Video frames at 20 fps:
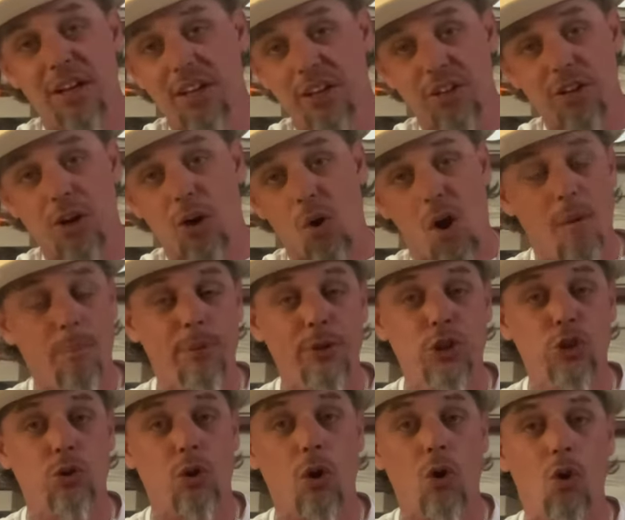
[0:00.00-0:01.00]
you know, on
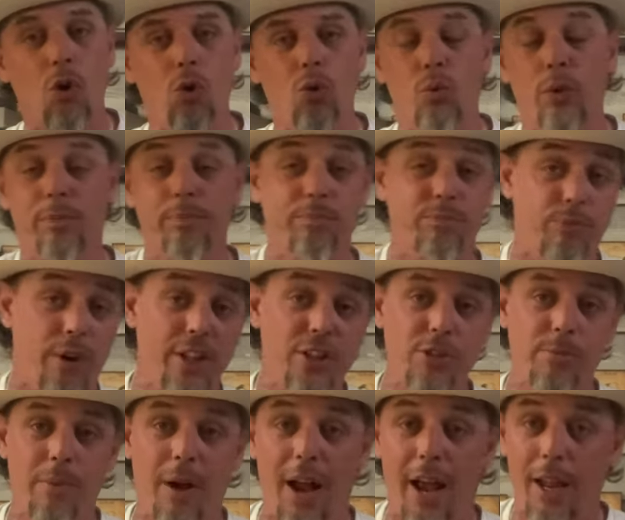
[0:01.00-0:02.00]
patrol with friends
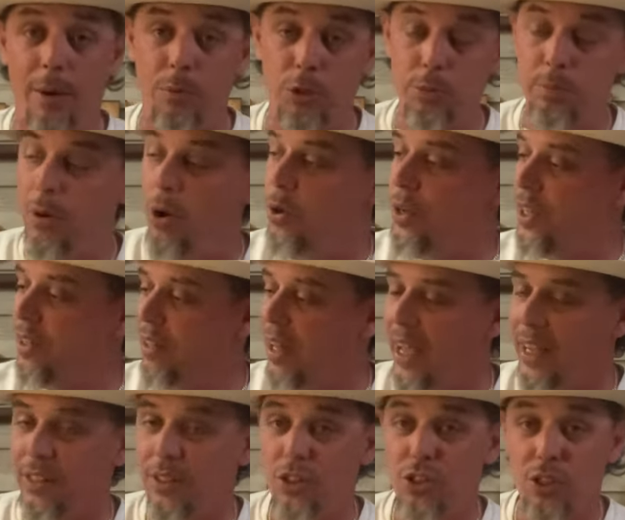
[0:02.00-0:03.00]
of mine. We're smoking
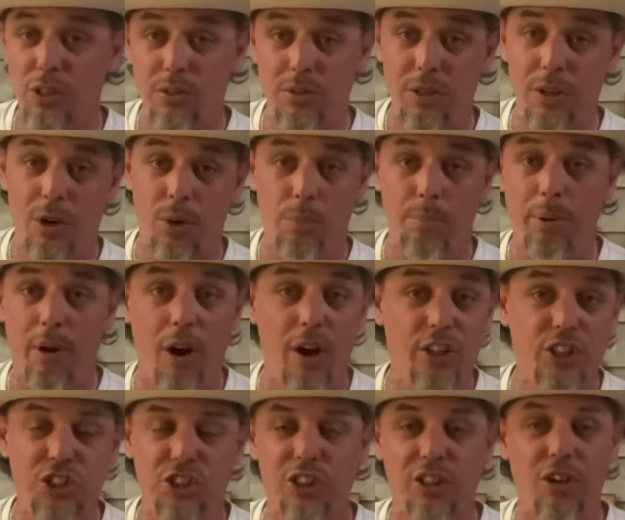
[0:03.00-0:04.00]
like this, you know,
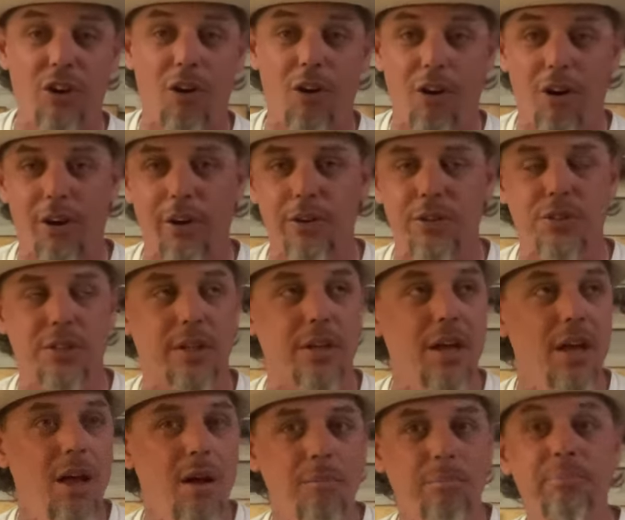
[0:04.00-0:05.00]
punch cigars and
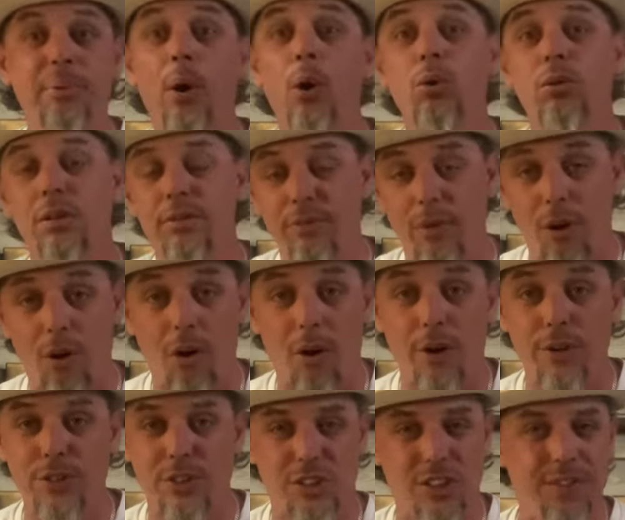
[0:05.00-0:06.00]

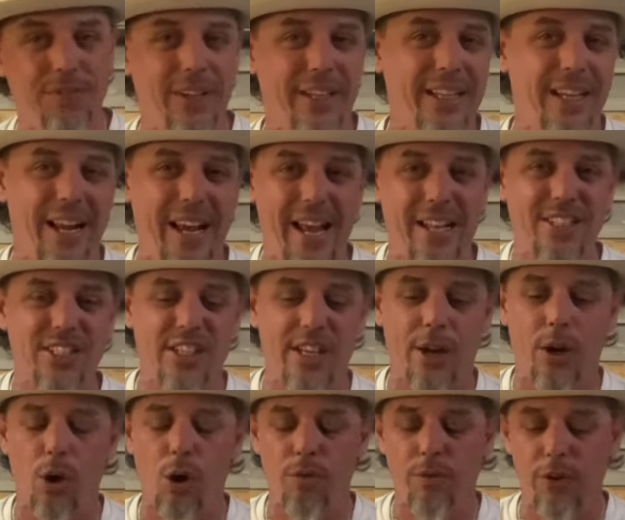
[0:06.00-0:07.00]
bolivars and stuff like that I had
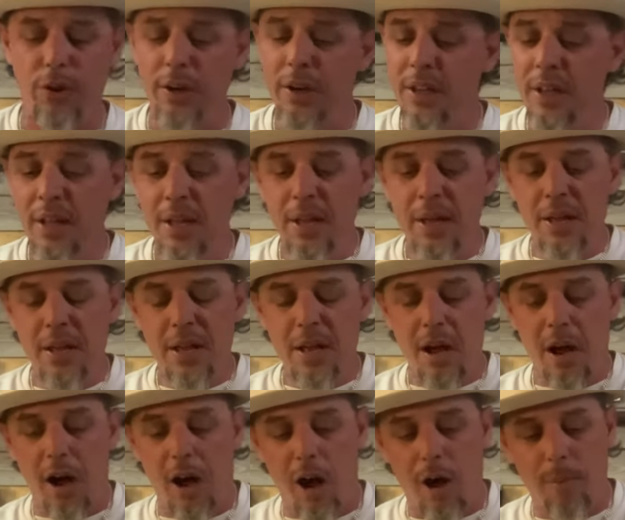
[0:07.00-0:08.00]
sent over.
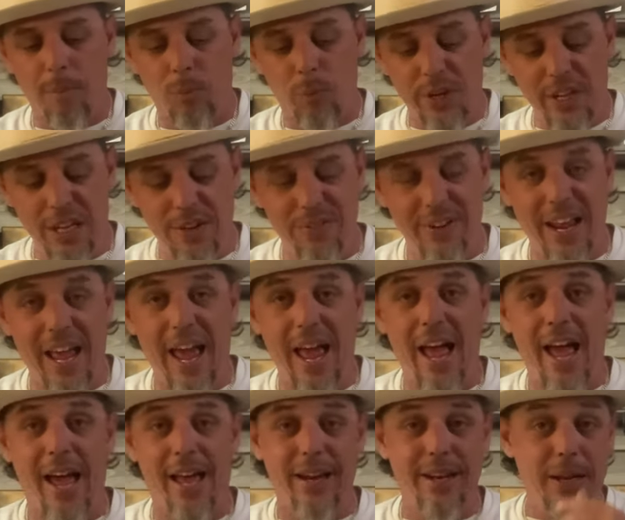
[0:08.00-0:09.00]
We even
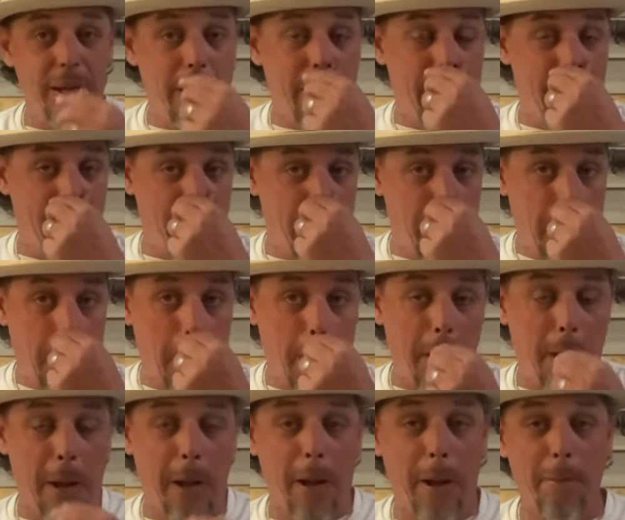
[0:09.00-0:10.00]
had
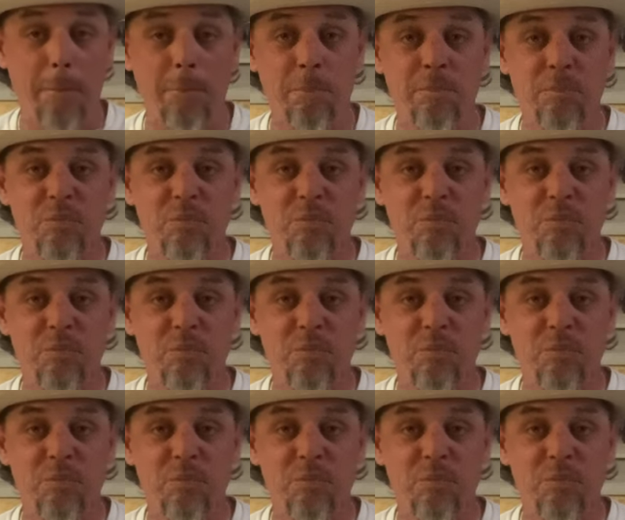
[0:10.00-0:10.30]
a